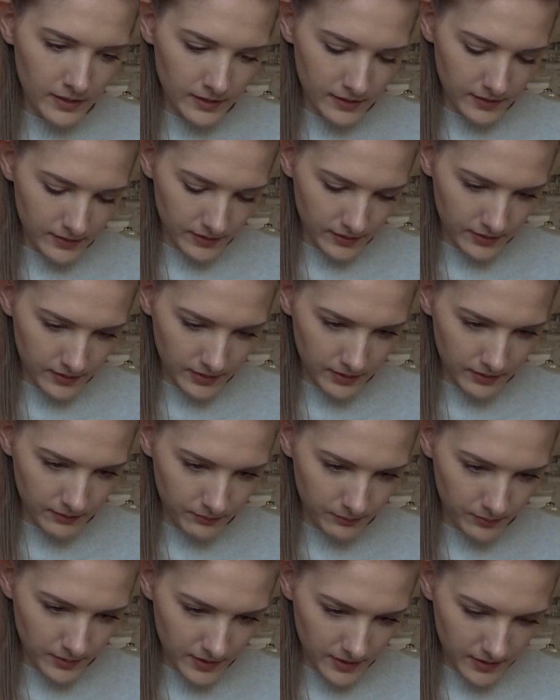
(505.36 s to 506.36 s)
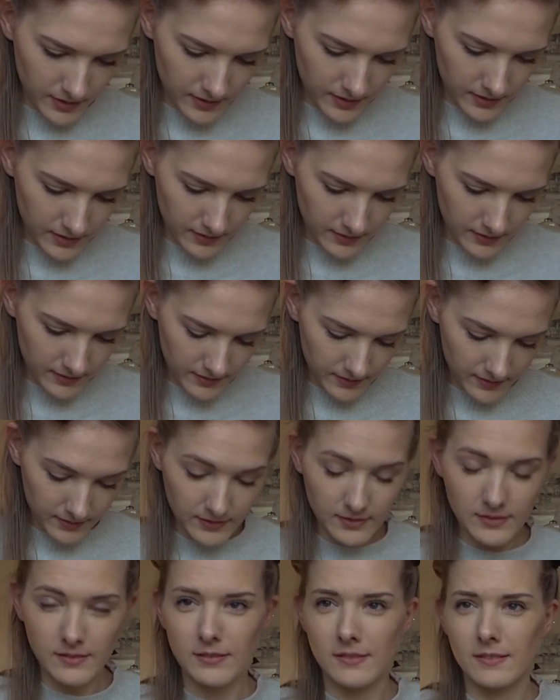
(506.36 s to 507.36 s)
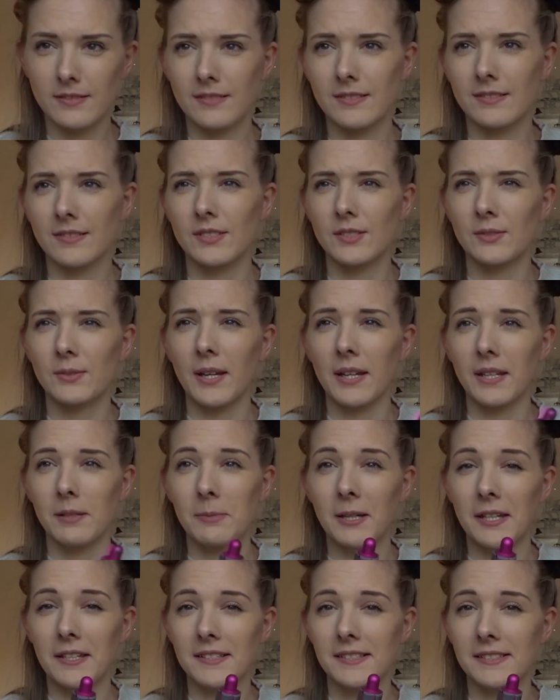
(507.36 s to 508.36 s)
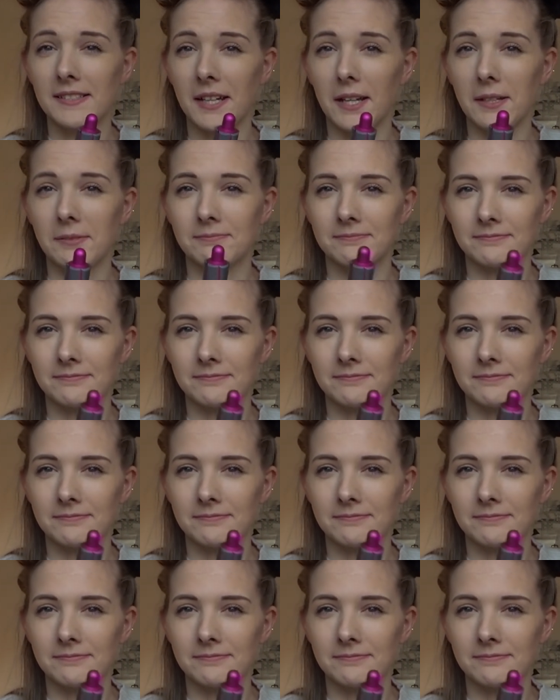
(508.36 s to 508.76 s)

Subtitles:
And see if we can do it any better this time.